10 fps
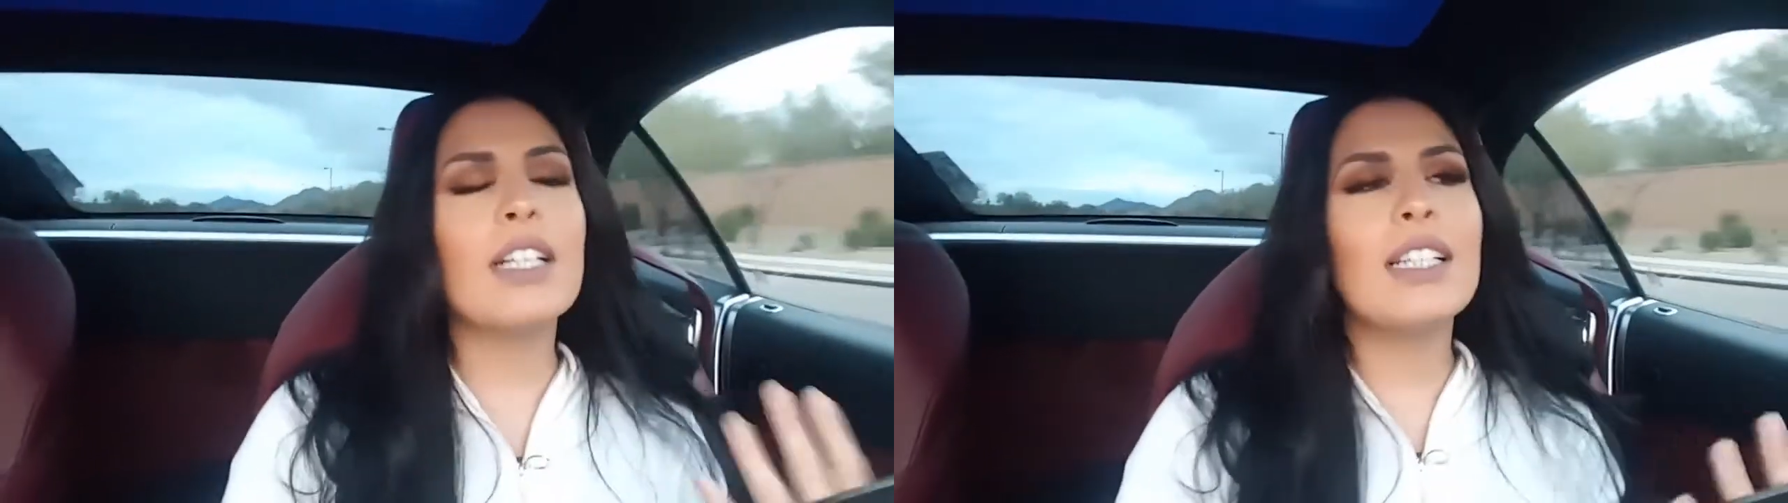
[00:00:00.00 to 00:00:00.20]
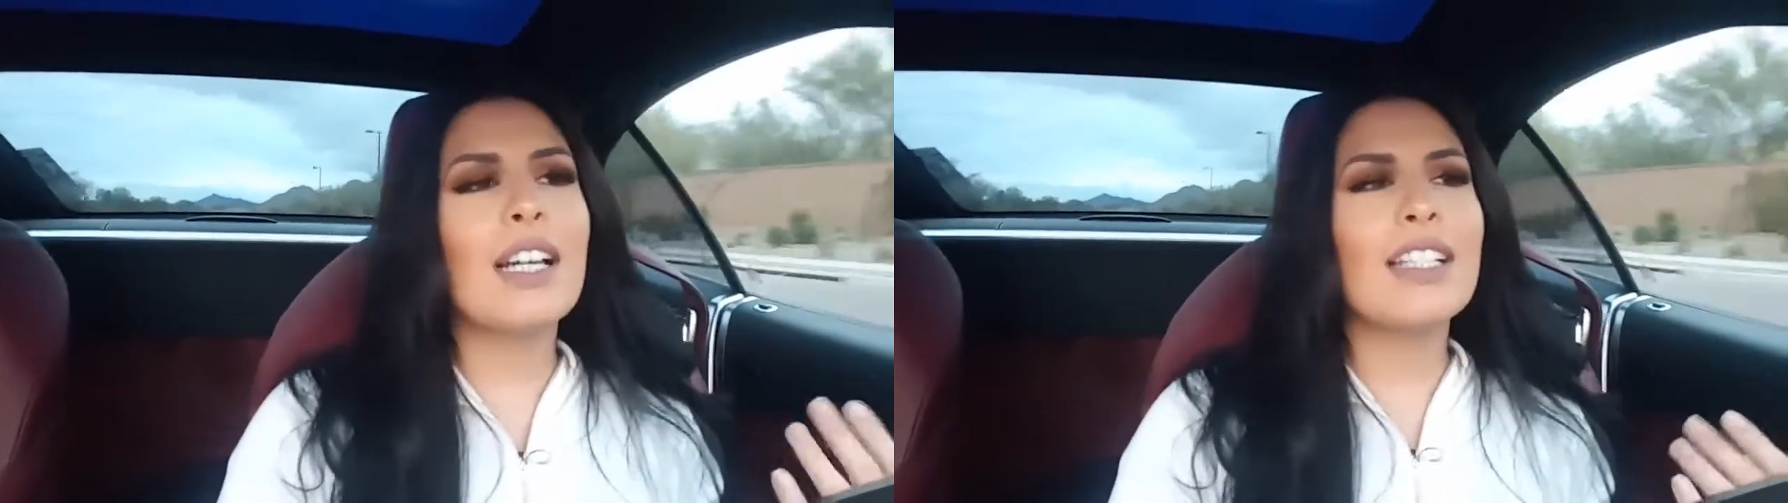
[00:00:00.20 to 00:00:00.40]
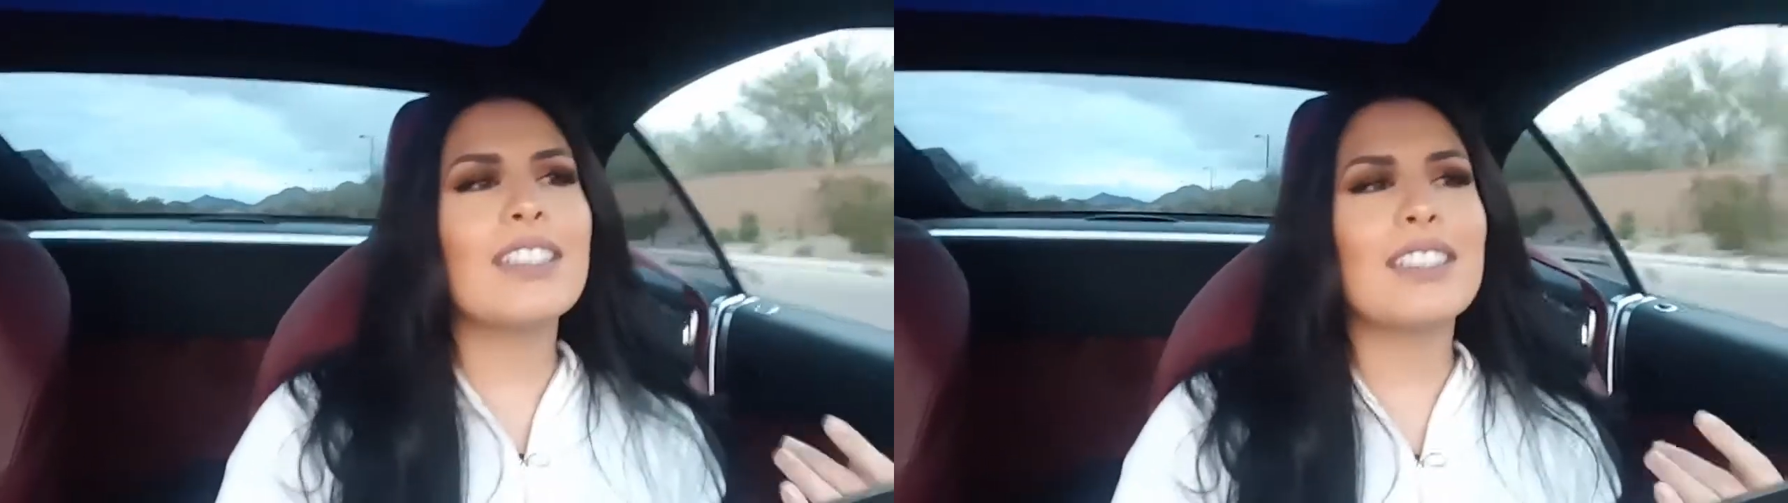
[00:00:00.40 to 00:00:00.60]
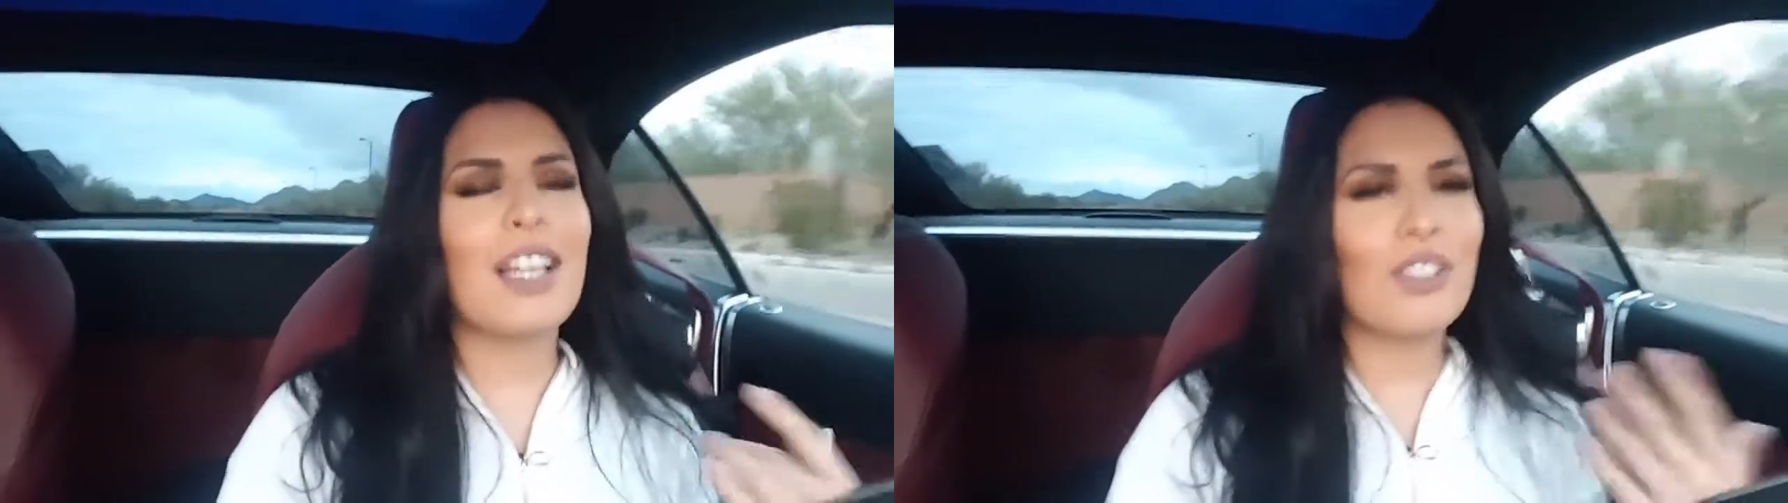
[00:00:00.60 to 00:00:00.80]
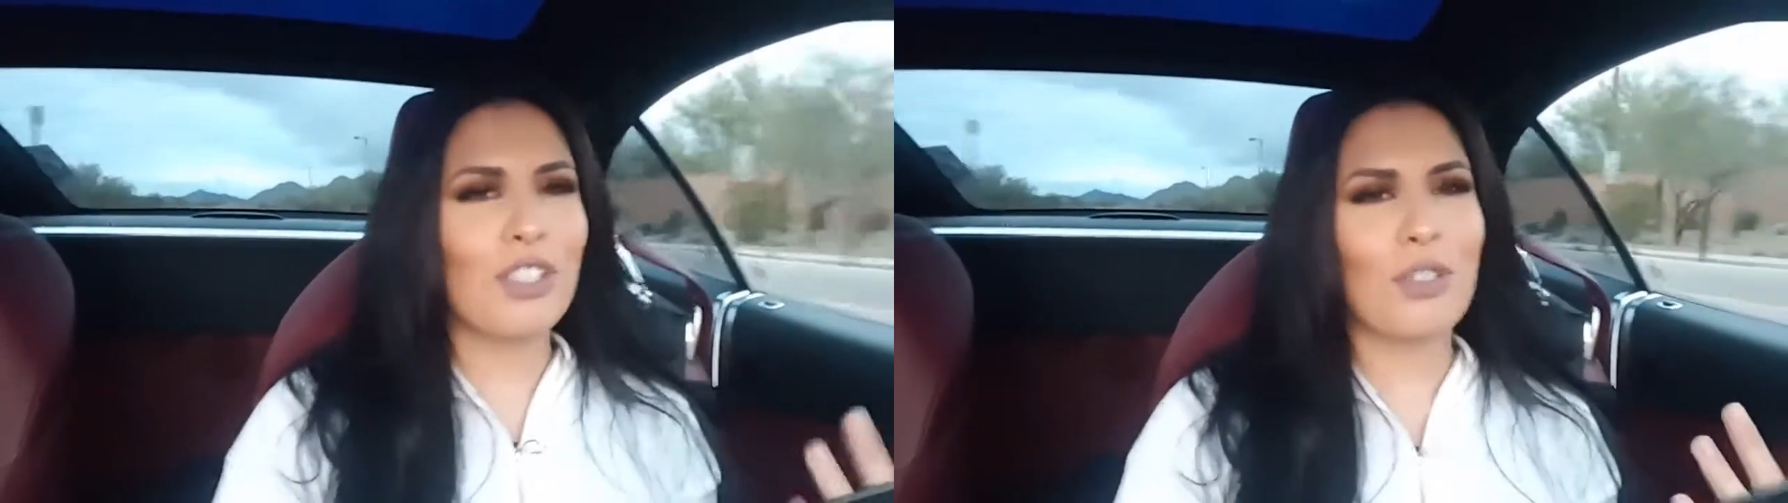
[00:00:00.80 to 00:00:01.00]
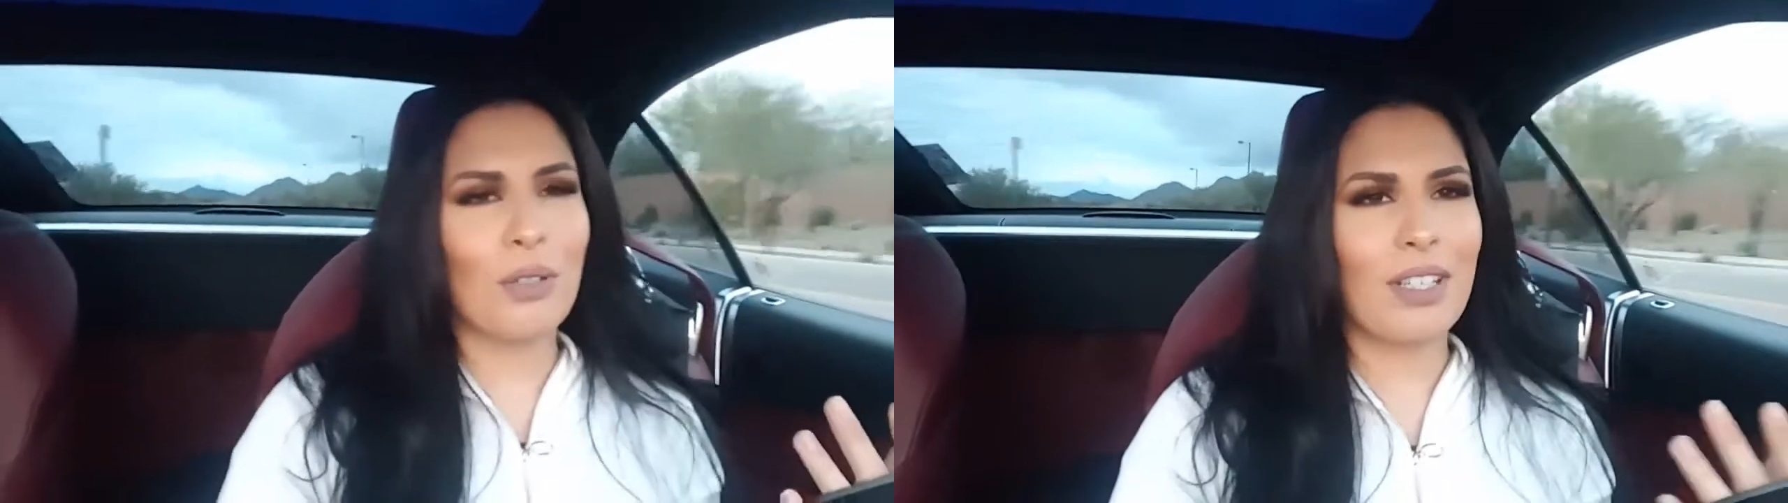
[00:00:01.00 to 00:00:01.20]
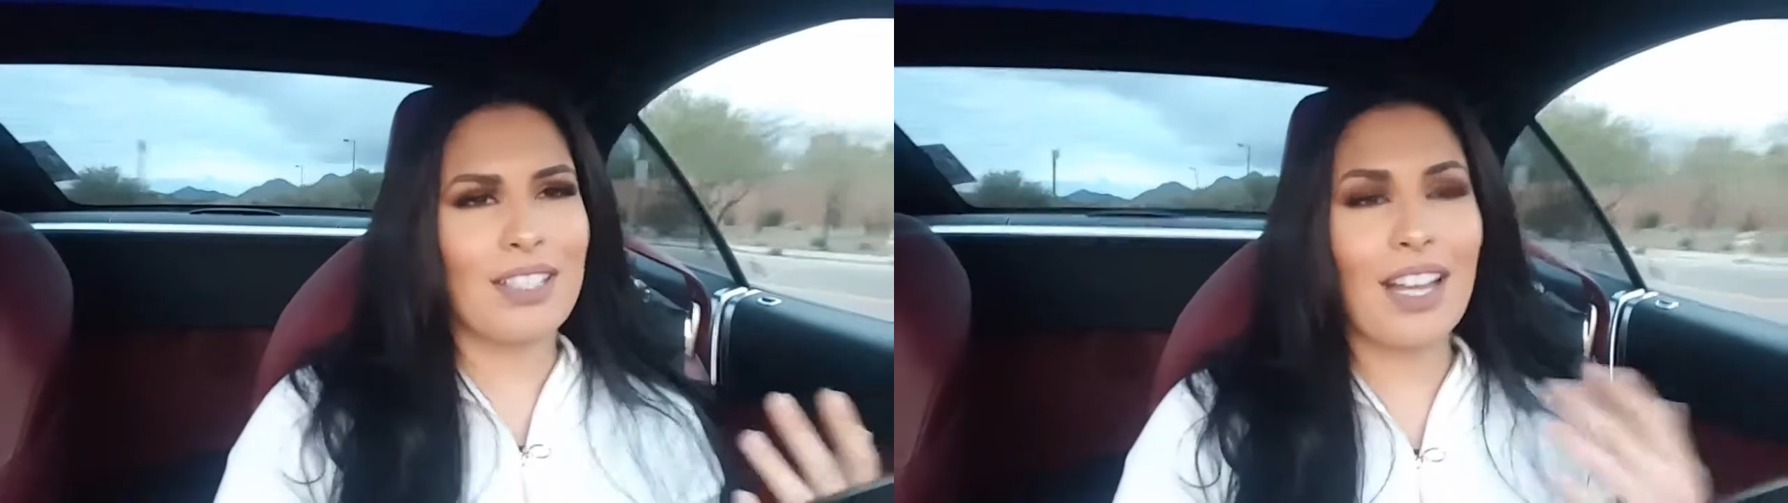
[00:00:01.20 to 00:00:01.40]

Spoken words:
nice engine noise.